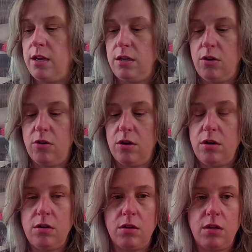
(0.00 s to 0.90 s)

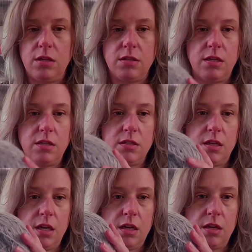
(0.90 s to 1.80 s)
yarn that's this
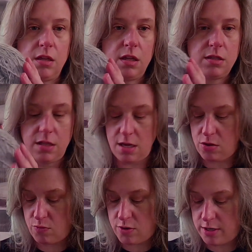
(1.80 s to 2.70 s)
thick. That's the
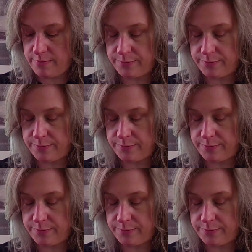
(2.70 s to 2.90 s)
other one.